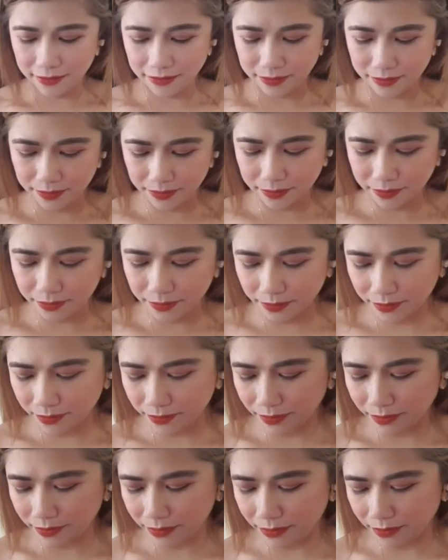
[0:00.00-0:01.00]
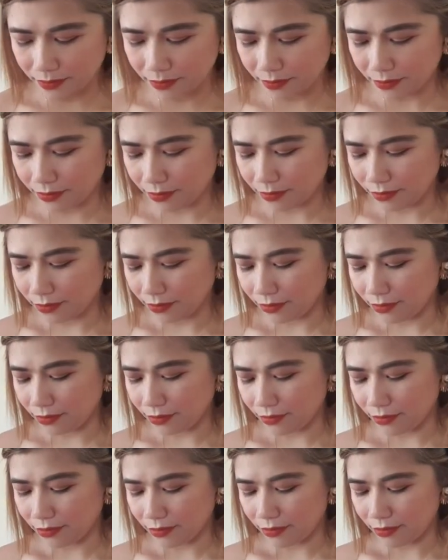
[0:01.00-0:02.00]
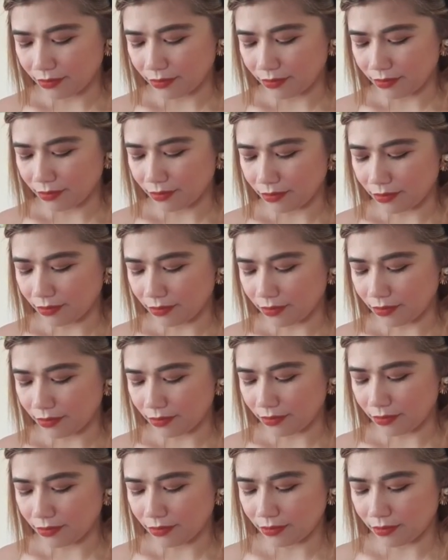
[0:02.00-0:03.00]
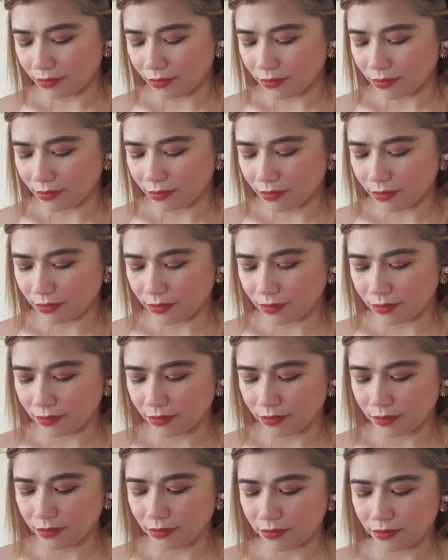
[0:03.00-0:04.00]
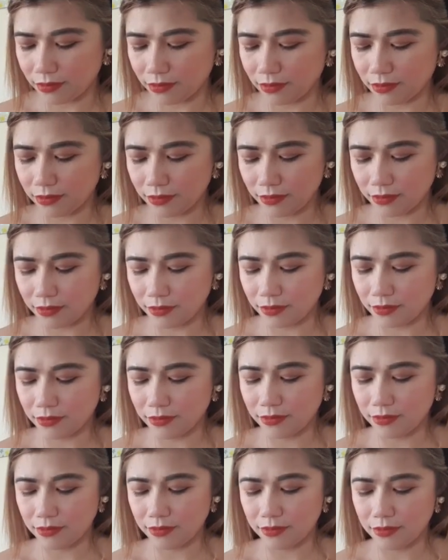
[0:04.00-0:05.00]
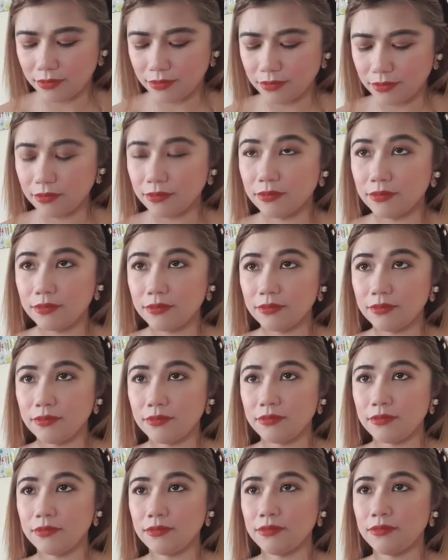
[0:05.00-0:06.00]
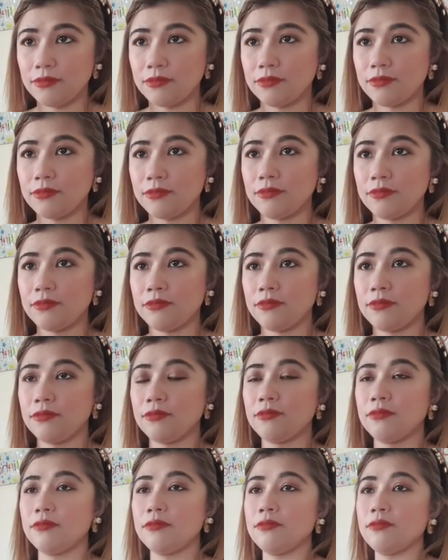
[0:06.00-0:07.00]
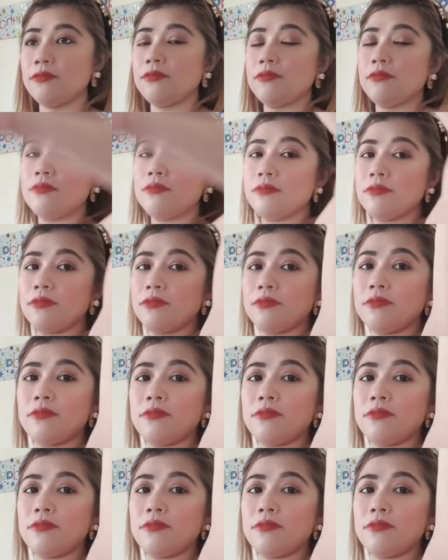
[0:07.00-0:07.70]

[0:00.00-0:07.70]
No one is speaking in this clip.